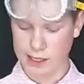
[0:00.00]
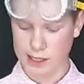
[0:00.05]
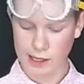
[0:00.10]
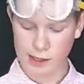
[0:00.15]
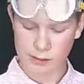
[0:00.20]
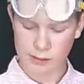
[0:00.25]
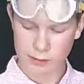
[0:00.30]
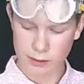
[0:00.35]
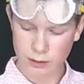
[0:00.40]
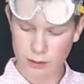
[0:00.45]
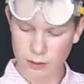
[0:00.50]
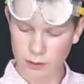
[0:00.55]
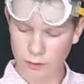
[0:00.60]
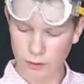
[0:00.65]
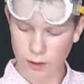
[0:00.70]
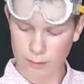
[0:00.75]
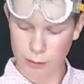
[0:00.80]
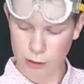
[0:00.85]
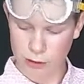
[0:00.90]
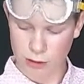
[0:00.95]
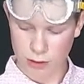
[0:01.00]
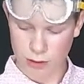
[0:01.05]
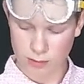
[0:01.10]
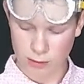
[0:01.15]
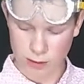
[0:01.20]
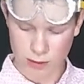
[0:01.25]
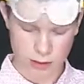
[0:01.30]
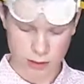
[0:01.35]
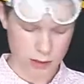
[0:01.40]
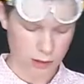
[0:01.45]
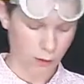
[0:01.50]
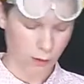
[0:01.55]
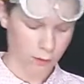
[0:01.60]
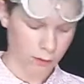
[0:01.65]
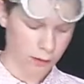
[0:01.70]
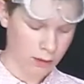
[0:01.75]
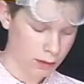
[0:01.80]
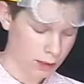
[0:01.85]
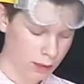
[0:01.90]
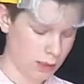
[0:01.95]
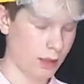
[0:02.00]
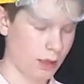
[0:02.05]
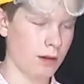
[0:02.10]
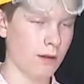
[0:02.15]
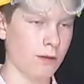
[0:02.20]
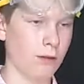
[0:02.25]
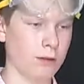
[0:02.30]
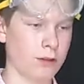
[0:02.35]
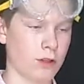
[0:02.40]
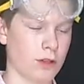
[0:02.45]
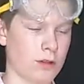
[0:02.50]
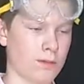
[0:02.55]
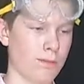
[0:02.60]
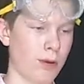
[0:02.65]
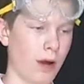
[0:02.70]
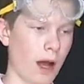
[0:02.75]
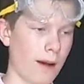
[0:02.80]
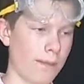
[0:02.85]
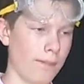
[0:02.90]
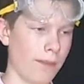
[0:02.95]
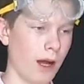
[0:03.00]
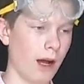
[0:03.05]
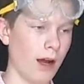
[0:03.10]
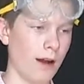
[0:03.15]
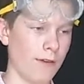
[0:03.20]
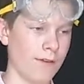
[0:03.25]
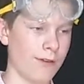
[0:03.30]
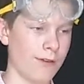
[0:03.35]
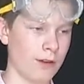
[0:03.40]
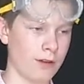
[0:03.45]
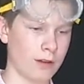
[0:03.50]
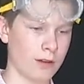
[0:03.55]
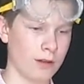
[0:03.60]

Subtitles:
Kind of wonder if I put too much stuff in and then it will just pop off.